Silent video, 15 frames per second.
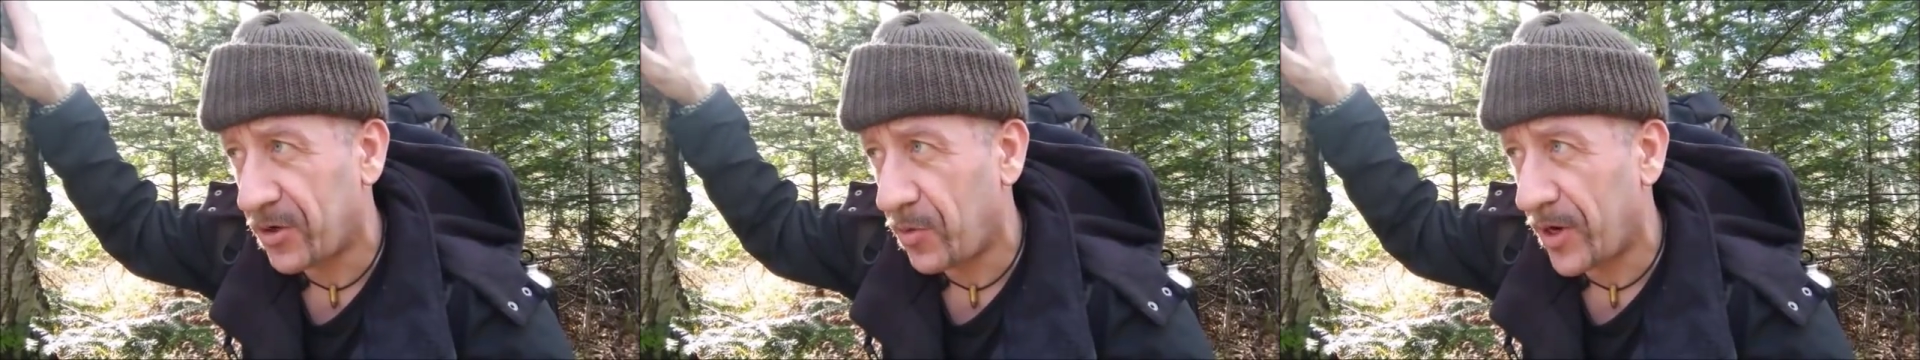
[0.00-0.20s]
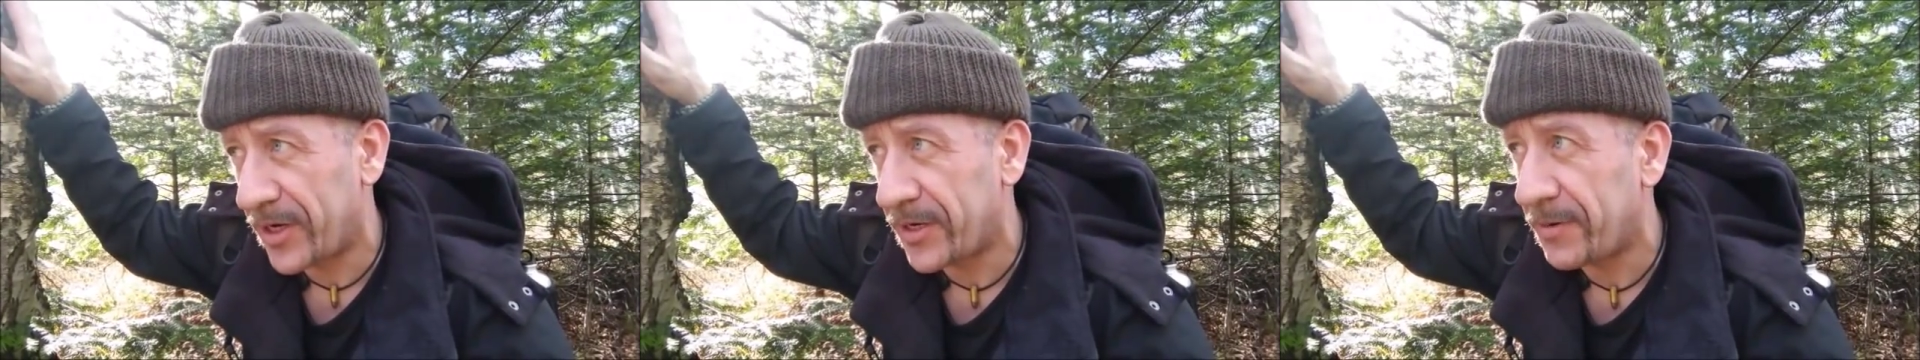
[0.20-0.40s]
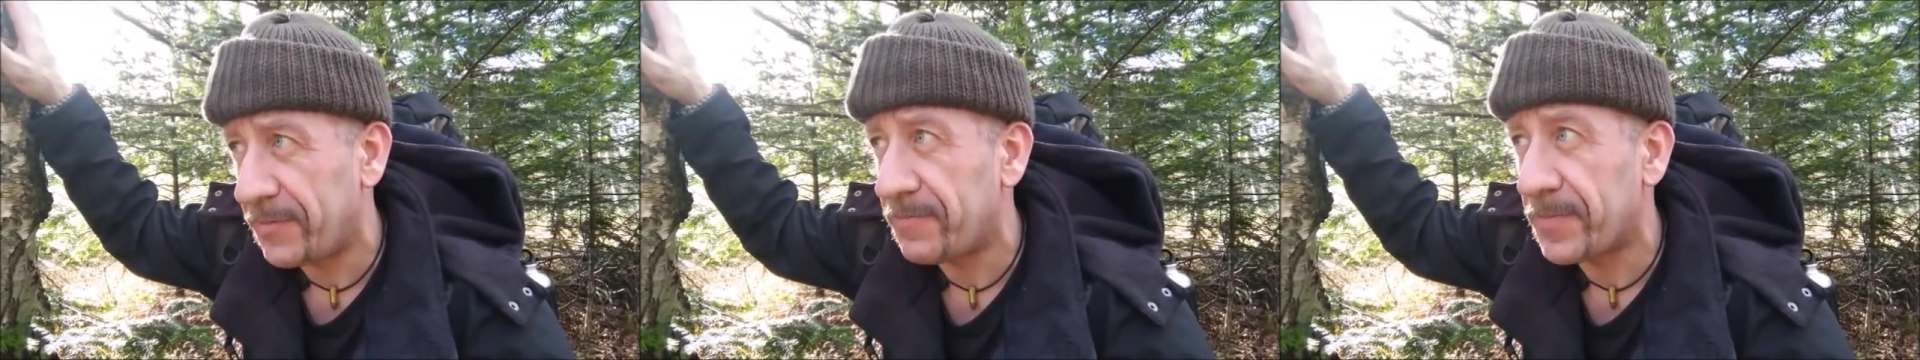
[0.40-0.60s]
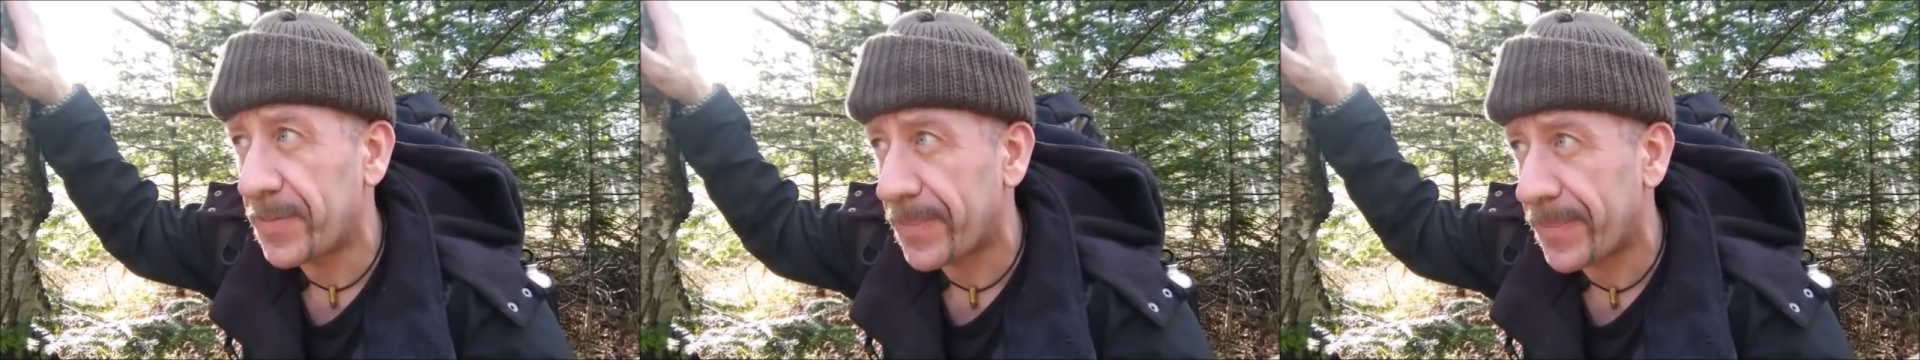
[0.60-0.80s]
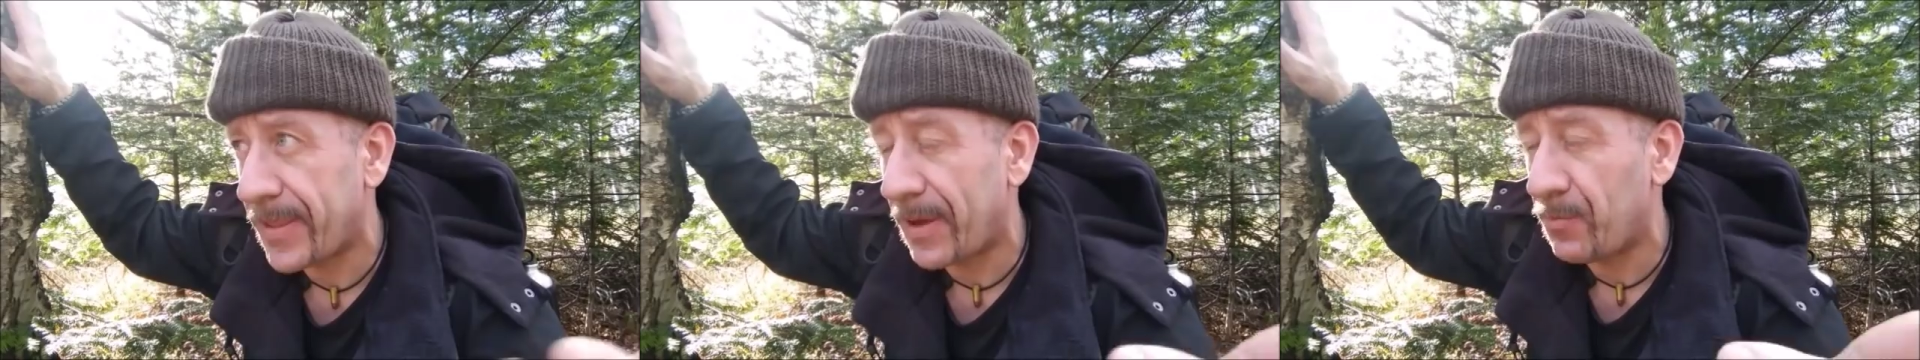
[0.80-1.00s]
quid,
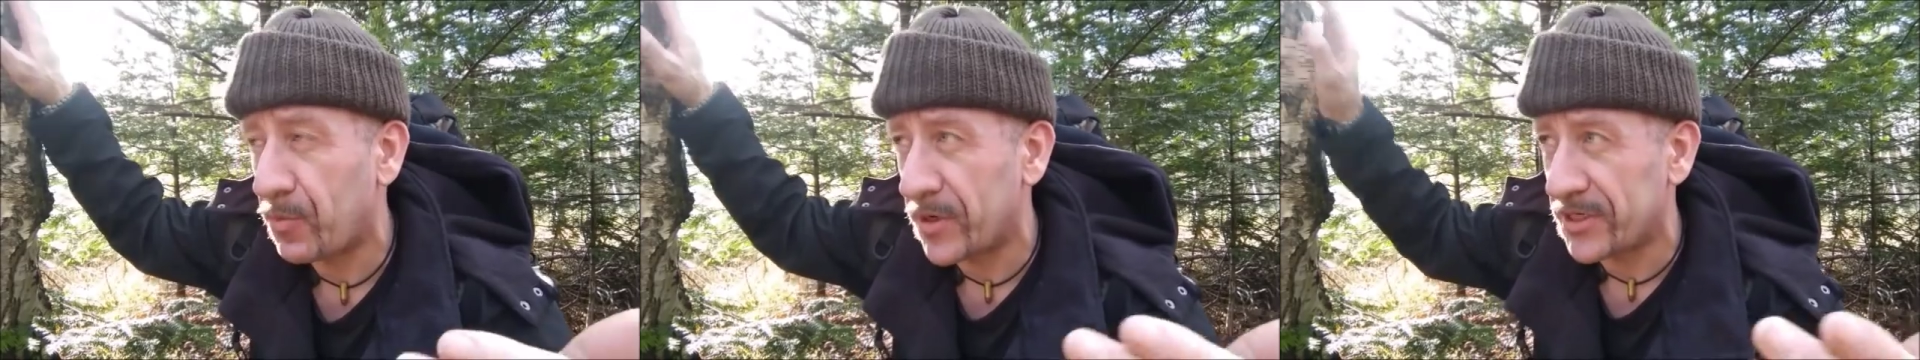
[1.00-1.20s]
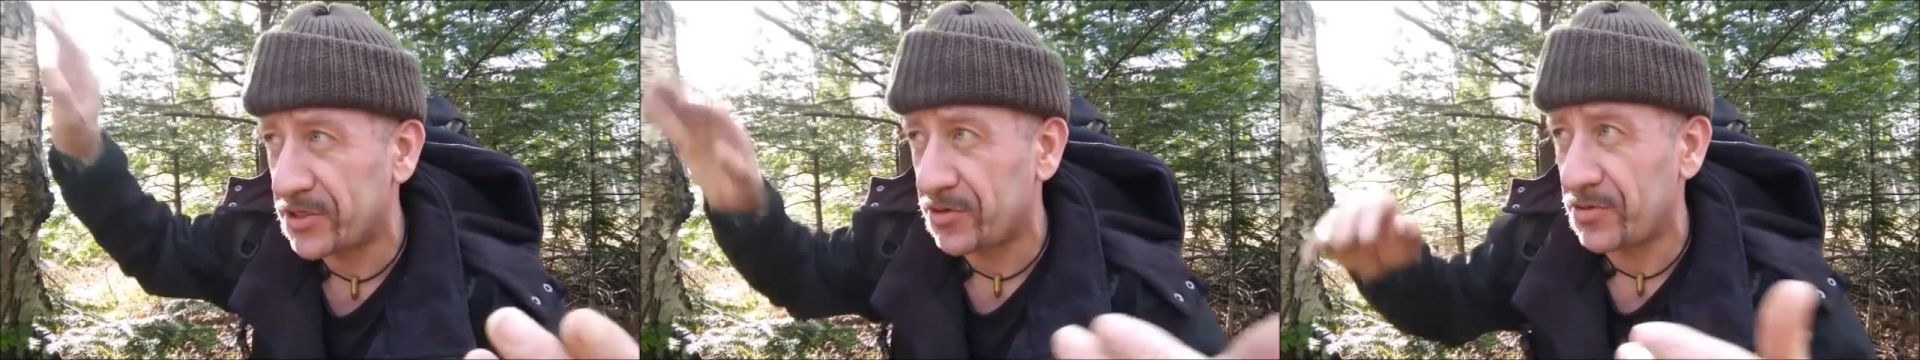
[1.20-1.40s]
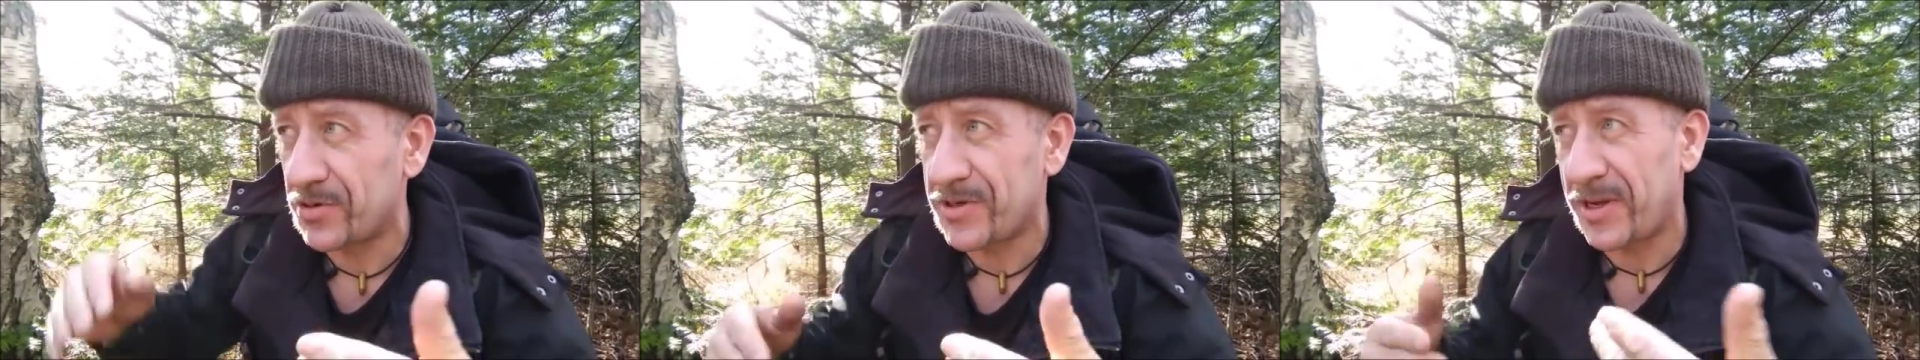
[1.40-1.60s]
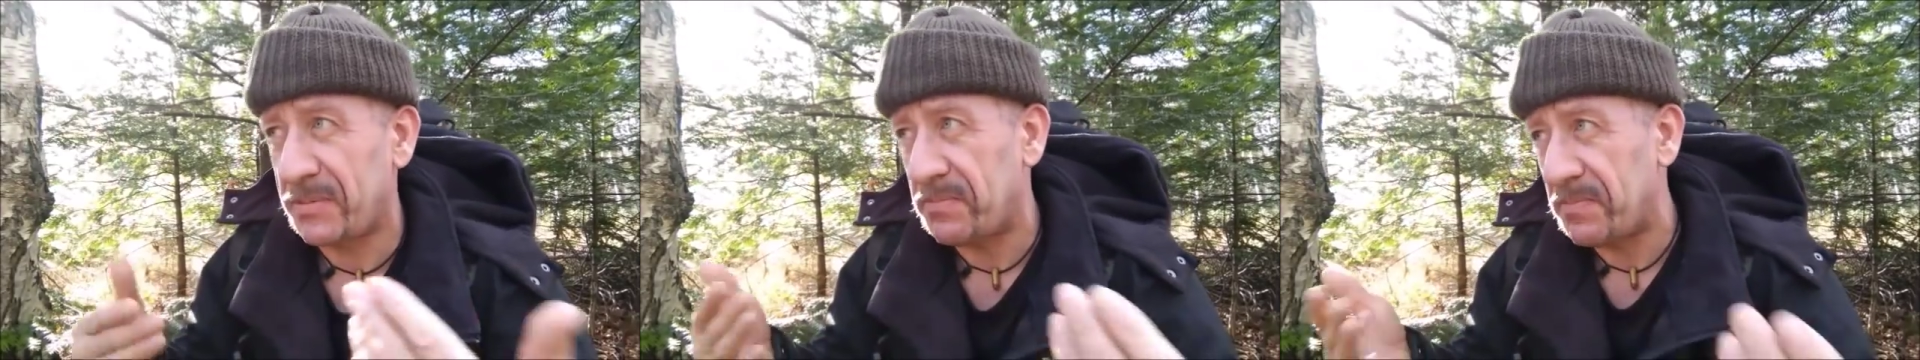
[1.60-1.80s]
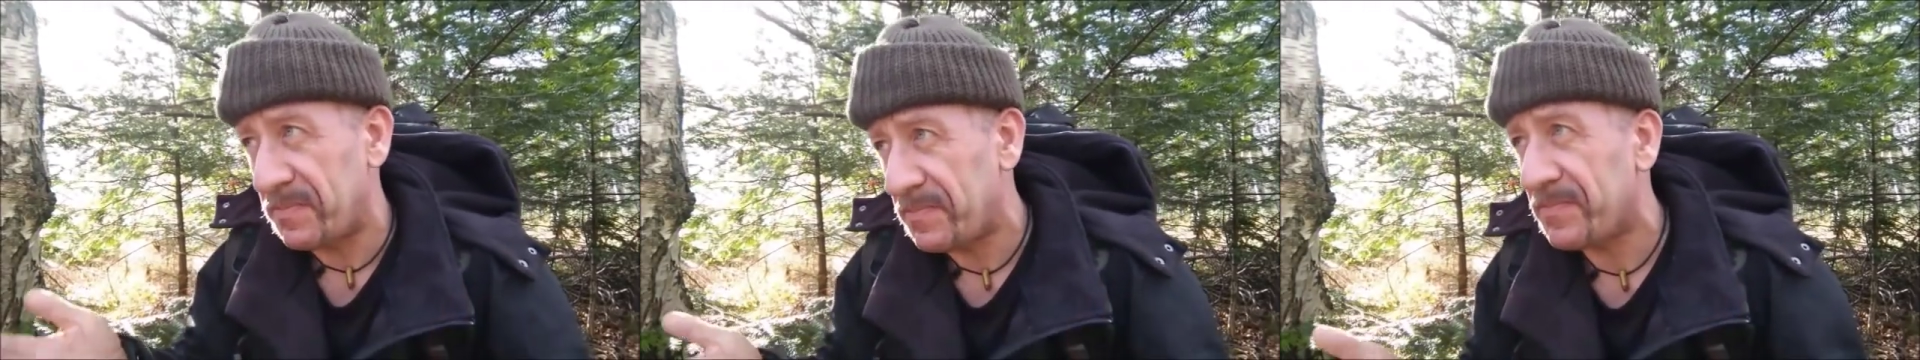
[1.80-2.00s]
then we're
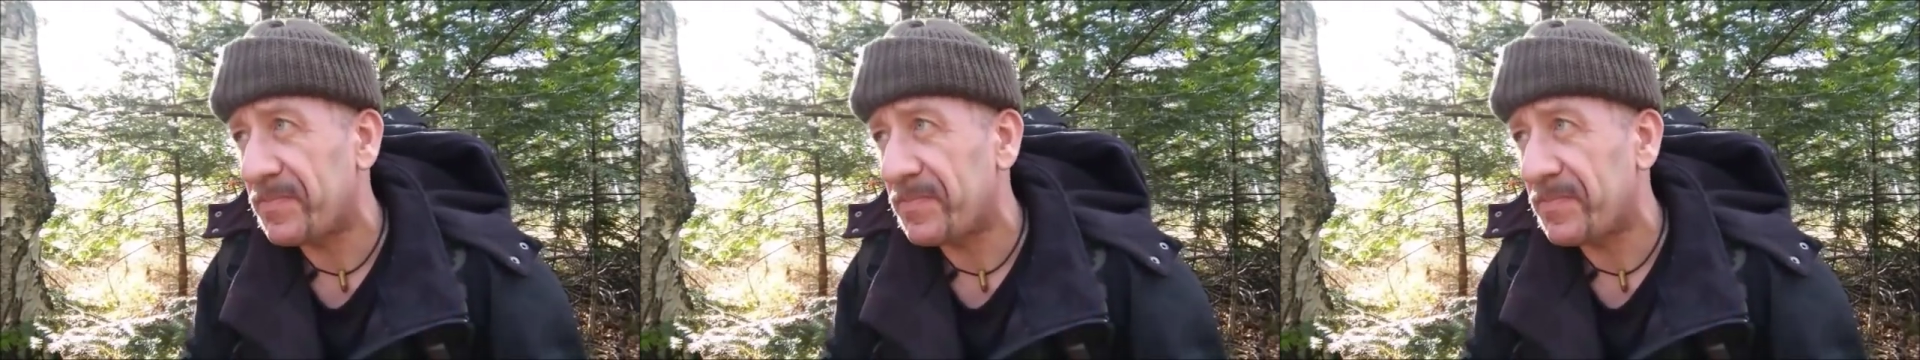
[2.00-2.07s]
talking